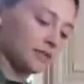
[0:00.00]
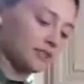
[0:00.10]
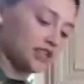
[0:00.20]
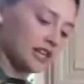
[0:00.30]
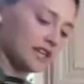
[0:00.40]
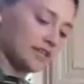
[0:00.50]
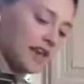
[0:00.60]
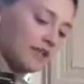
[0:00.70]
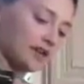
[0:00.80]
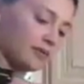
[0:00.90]
cheese,
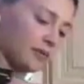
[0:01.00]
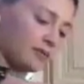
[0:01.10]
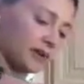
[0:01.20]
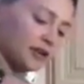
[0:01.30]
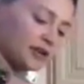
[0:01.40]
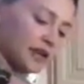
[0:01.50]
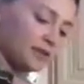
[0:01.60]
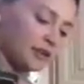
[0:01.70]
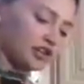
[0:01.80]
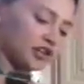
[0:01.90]
heavy whipping cream,
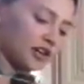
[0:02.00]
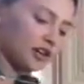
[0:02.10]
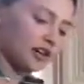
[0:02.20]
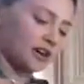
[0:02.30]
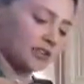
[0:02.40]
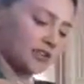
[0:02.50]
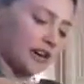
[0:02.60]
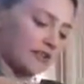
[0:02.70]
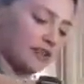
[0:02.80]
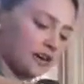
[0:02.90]
and sugar all
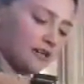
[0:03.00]
together.